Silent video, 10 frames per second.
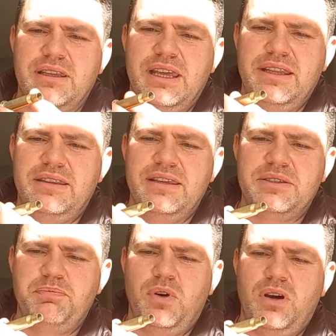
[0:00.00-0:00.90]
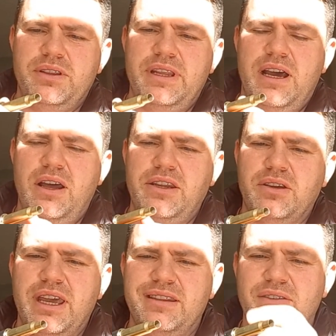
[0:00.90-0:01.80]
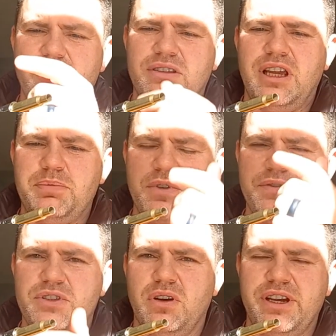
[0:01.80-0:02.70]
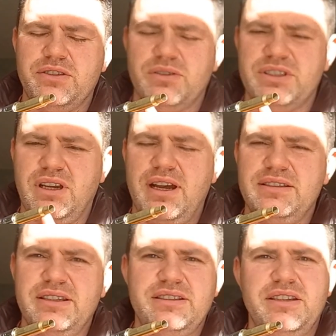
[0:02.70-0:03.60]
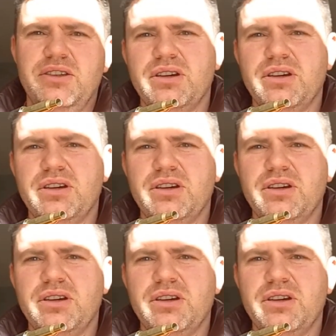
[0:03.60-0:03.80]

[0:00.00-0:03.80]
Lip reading: get this part now, and you get different types of sockets or sizes, and you